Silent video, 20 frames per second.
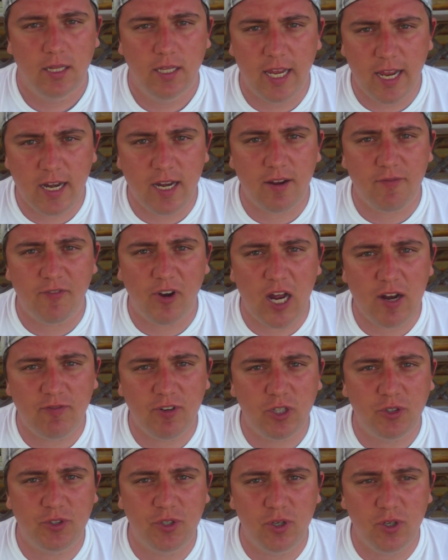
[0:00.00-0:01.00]
The Indian
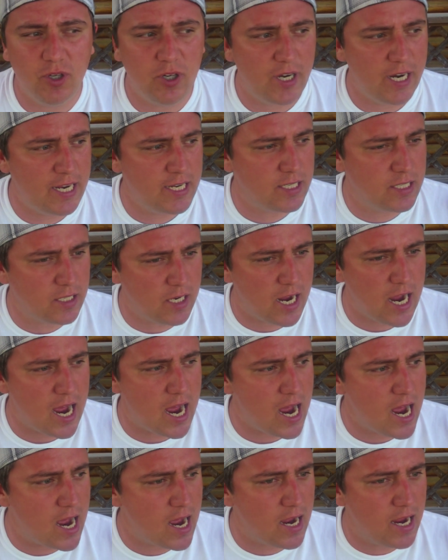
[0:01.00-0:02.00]
Vaudeville Tour is,
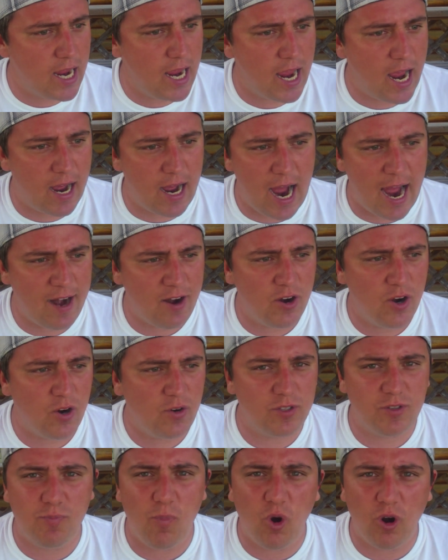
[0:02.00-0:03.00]
uh, yeah, I don't
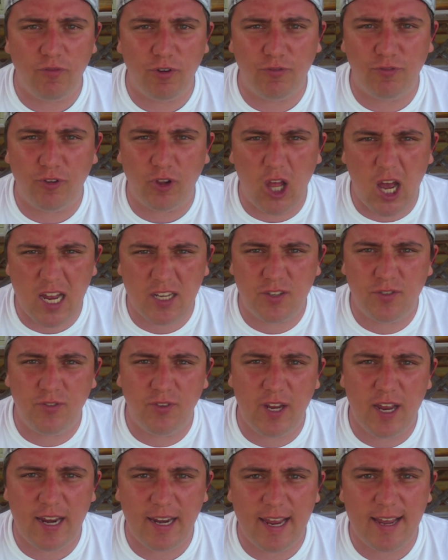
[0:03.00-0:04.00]
know, it's more of a
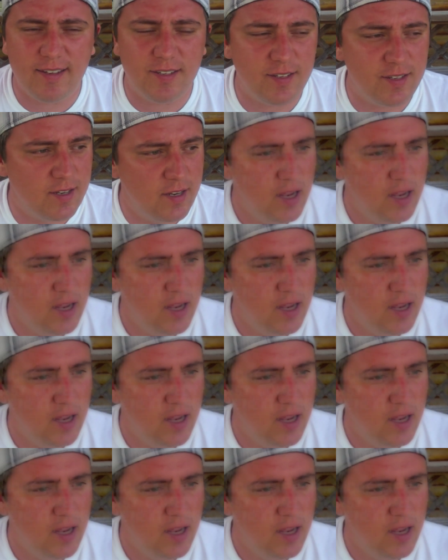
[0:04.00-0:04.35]
philosophy, I guess.